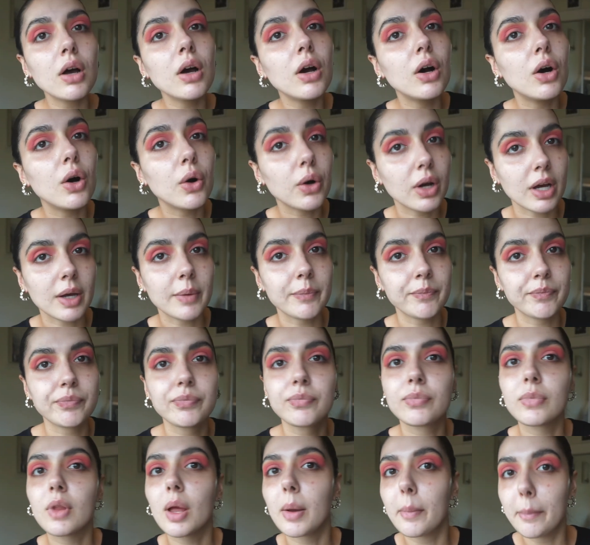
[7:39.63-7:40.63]
Okay,
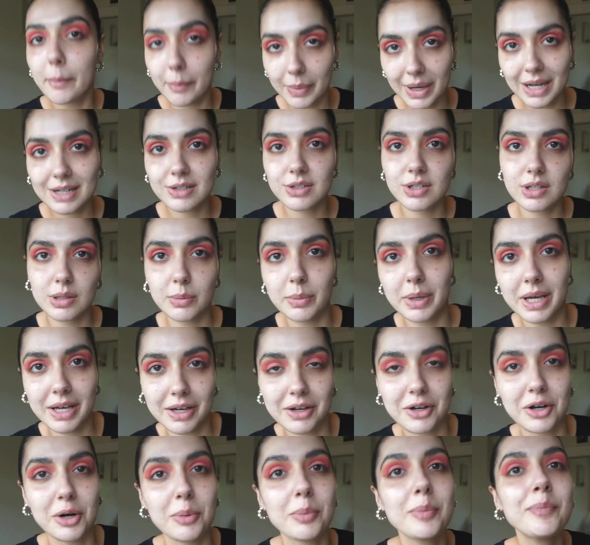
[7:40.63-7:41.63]
back to the
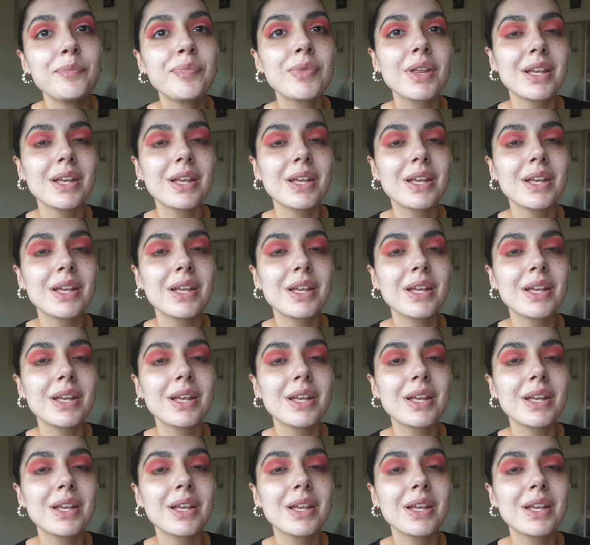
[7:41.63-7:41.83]
makeup.